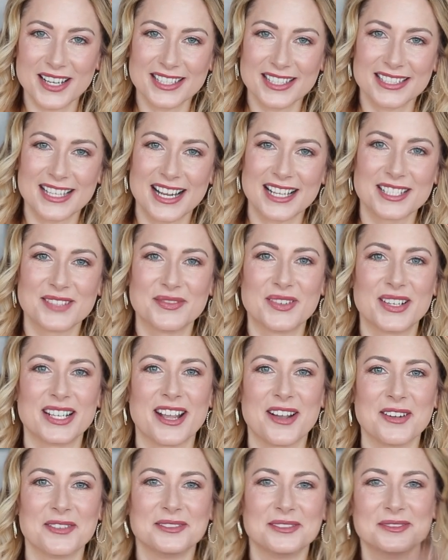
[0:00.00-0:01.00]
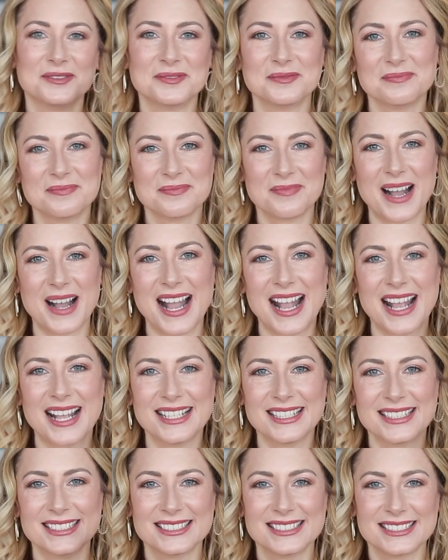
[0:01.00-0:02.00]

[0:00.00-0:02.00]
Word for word: in the next video. Bye.